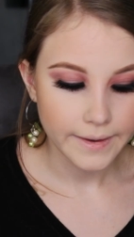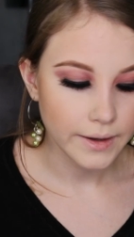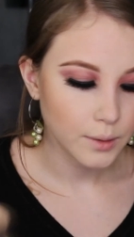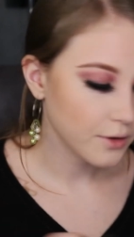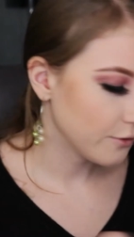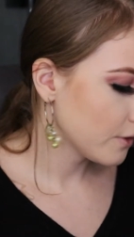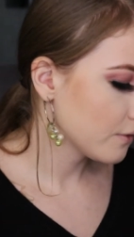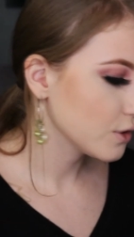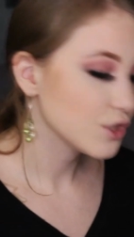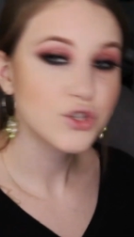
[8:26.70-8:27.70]
And my
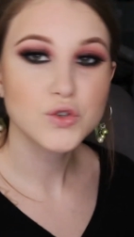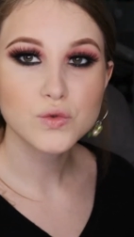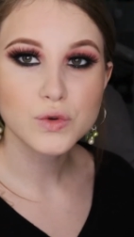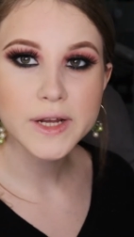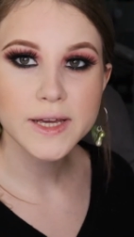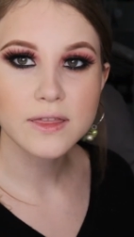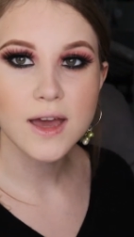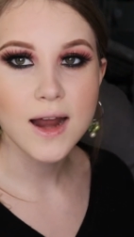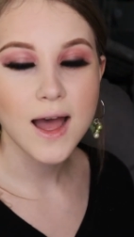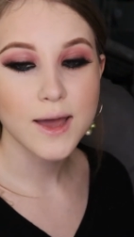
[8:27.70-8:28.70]
favorite trick
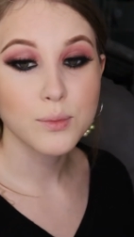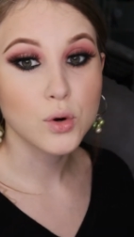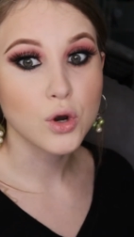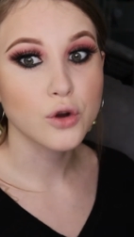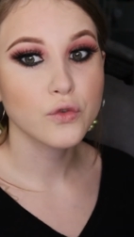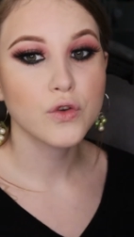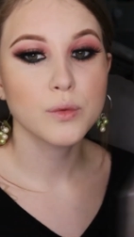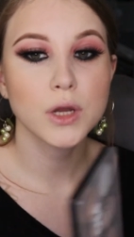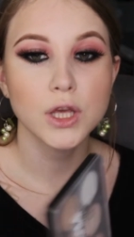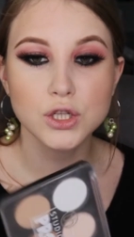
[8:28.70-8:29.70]
that I borrowed from
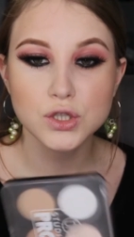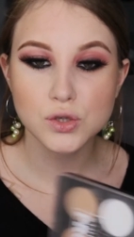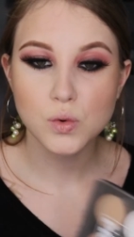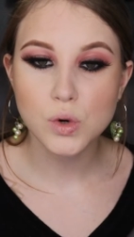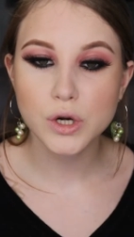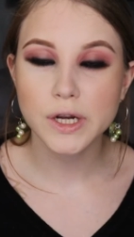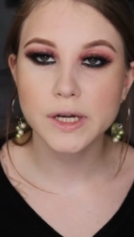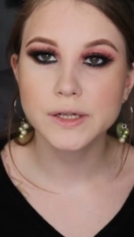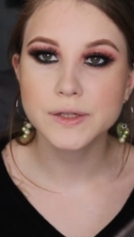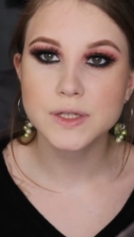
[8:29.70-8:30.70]
Nikki
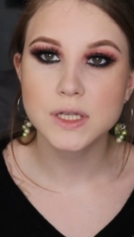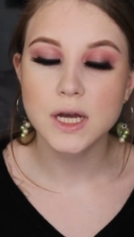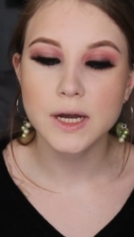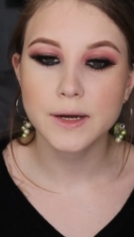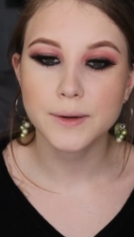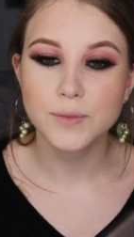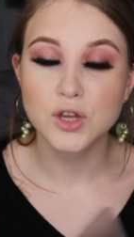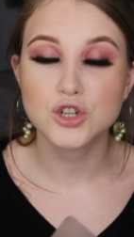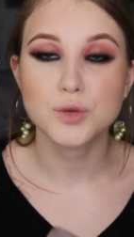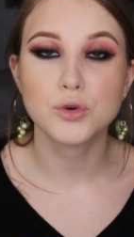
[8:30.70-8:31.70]
Tutorials,
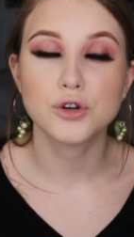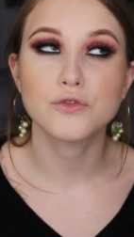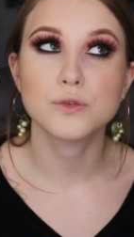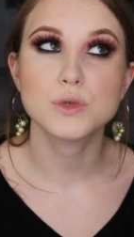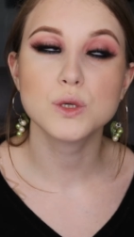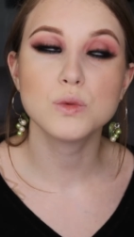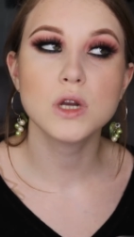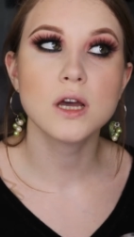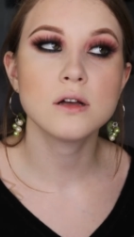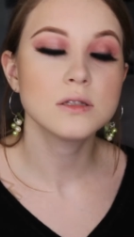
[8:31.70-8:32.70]
and she borrowed from someone
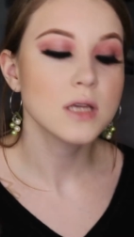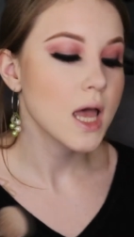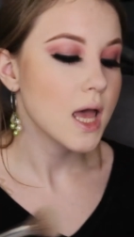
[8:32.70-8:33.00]
else,